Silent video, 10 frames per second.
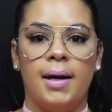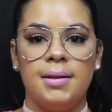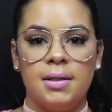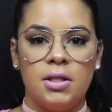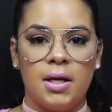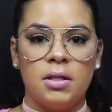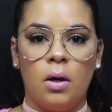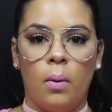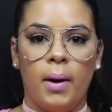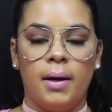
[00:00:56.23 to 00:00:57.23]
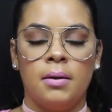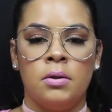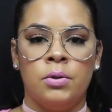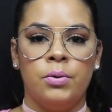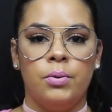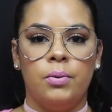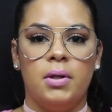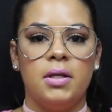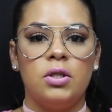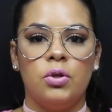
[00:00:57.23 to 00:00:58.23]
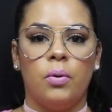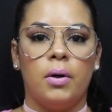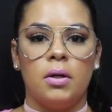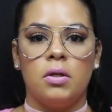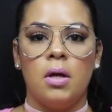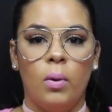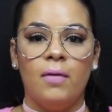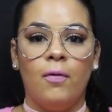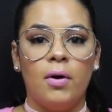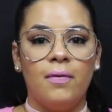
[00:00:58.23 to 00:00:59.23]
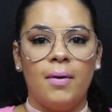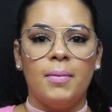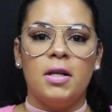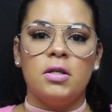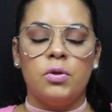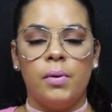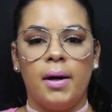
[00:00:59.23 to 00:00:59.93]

I suggest going to these stores with 45 minutes to